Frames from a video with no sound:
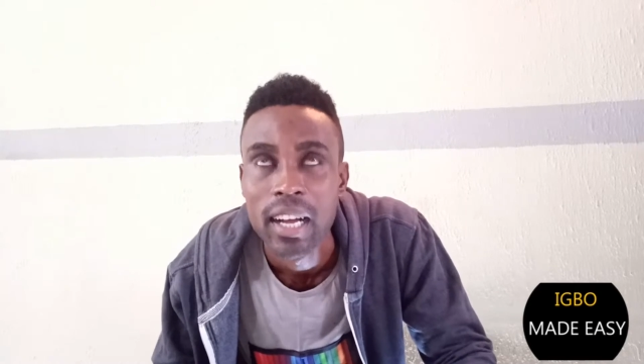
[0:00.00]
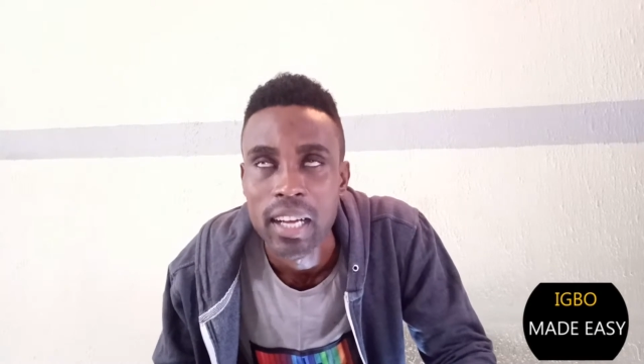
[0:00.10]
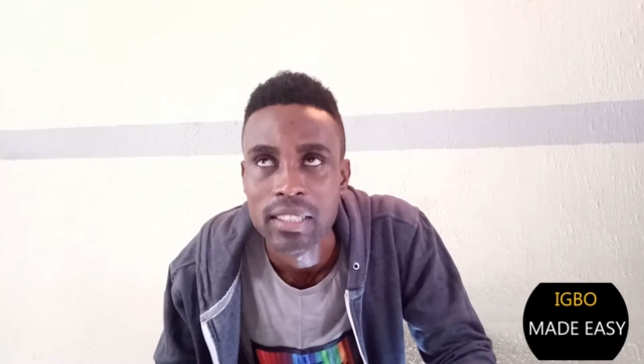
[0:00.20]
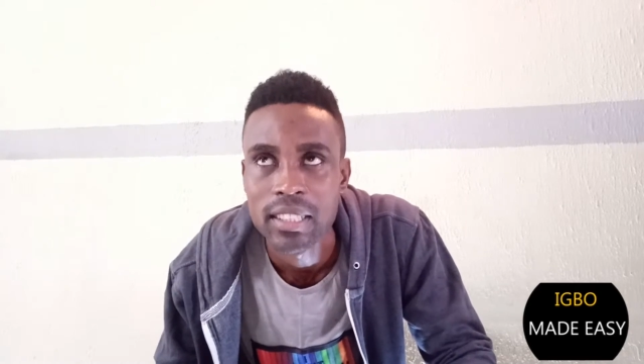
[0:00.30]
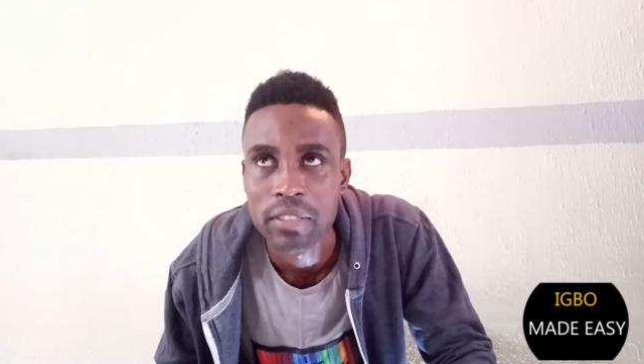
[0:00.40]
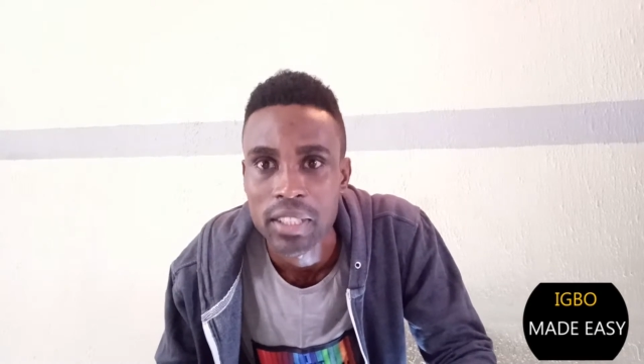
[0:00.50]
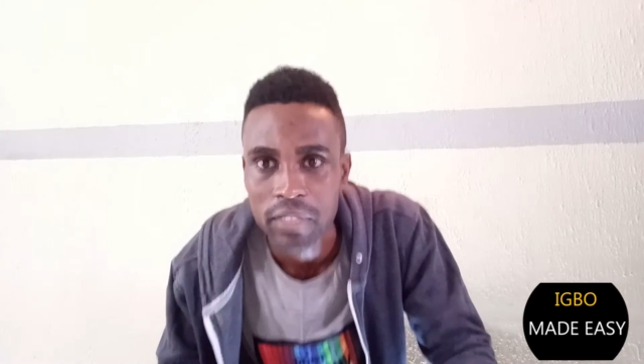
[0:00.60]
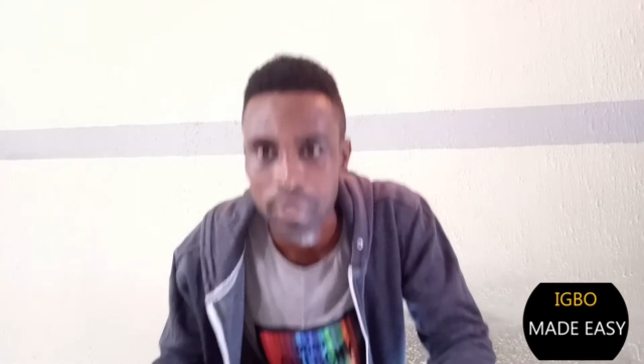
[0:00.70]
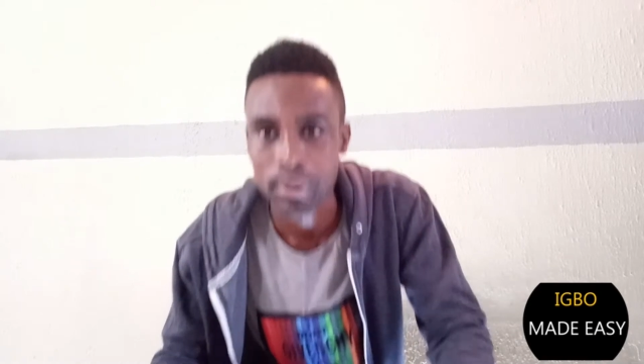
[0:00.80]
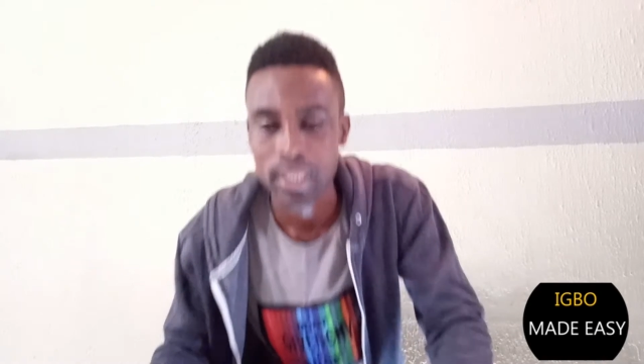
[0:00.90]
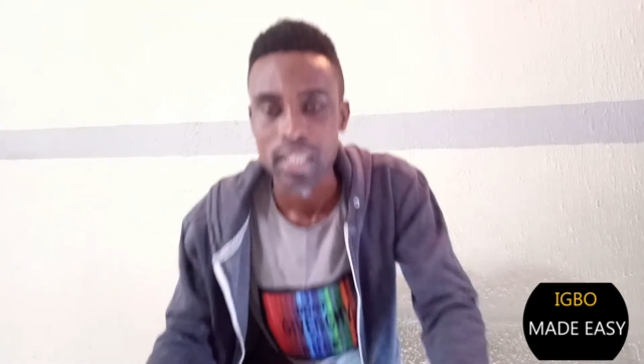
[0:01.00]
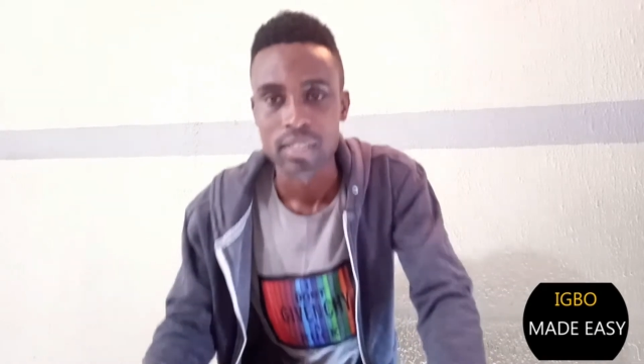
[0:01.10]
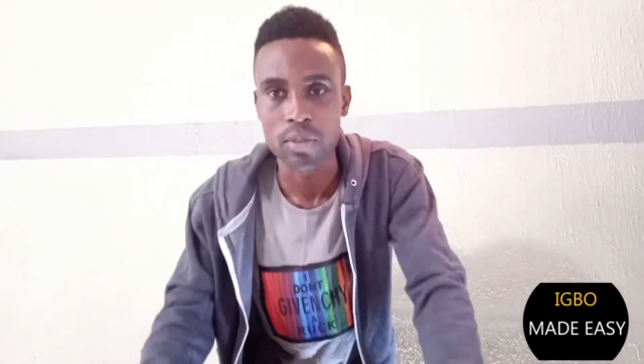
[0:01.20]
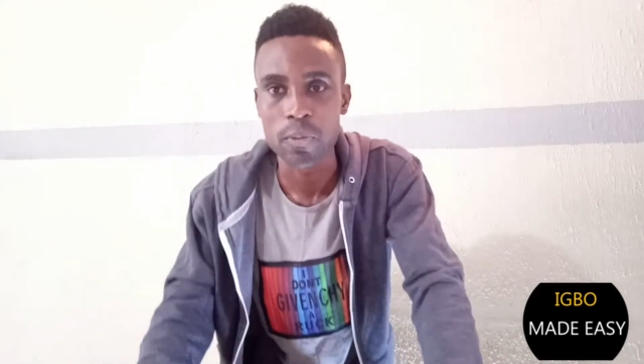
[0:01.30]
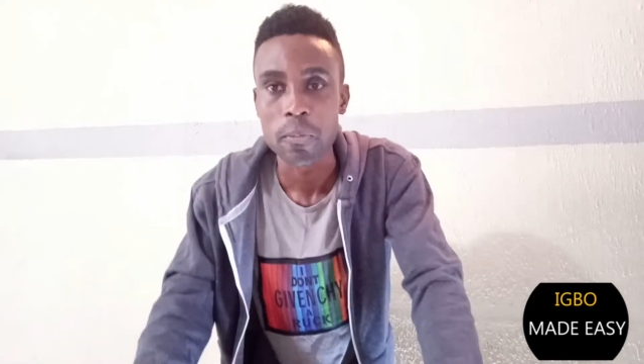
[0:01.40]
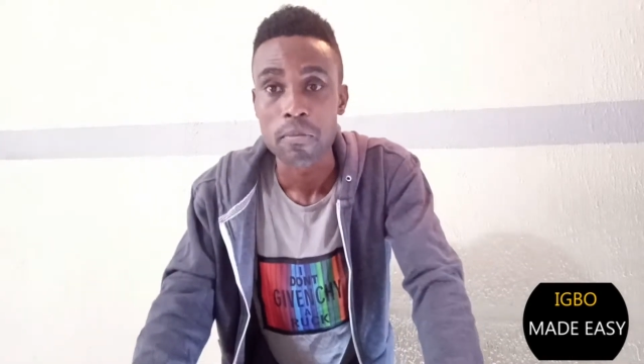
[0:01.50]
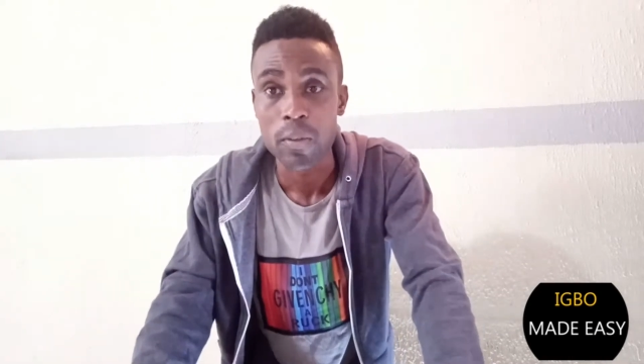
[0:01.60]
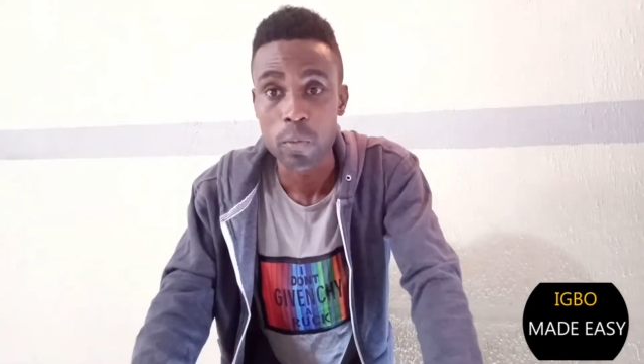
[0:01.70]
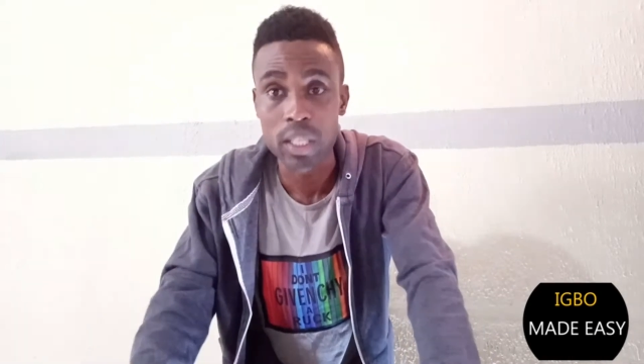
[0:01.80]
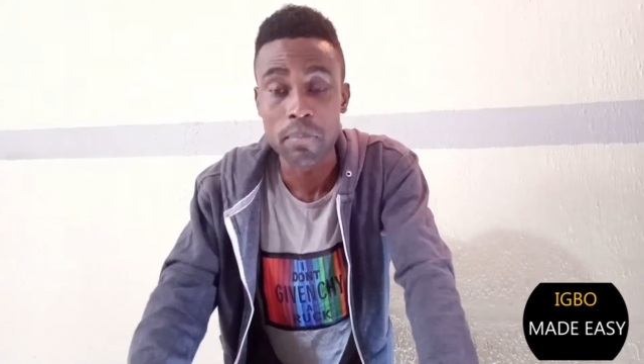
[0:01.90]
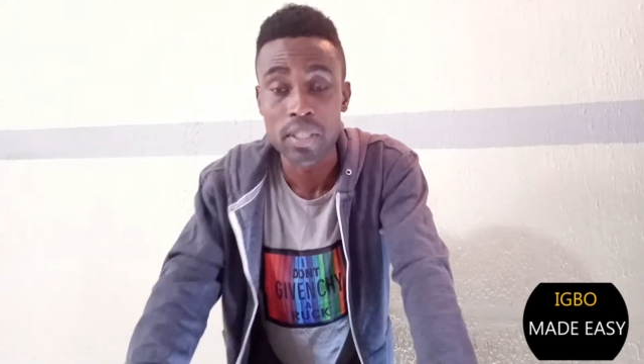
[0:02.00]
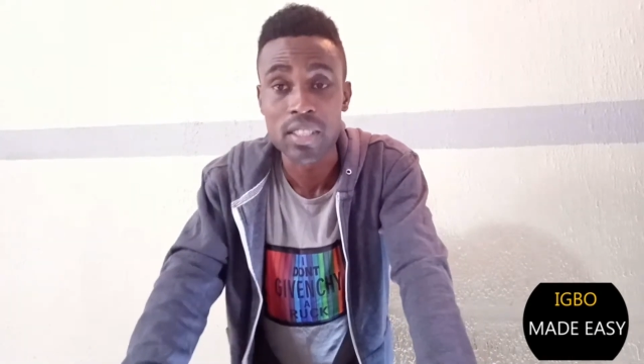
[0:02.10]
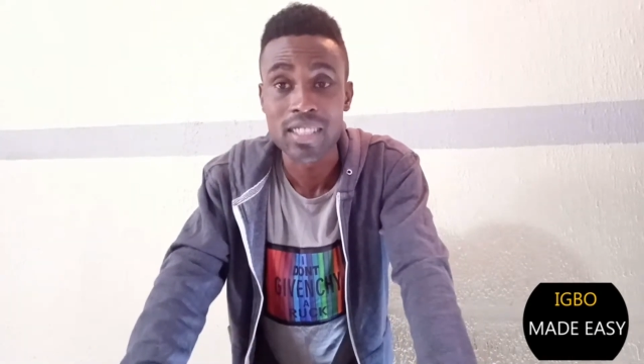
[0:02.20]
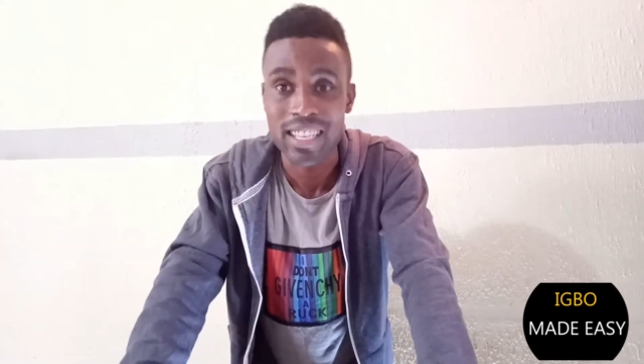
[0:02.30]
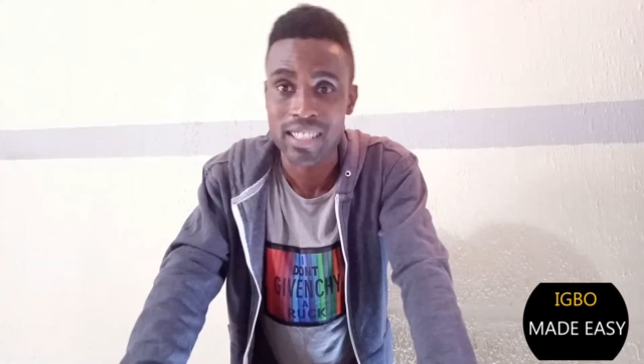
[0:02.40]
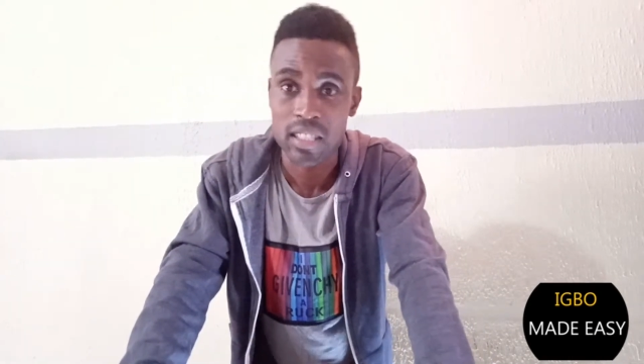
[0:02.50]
and you just have to give up. So when the person starts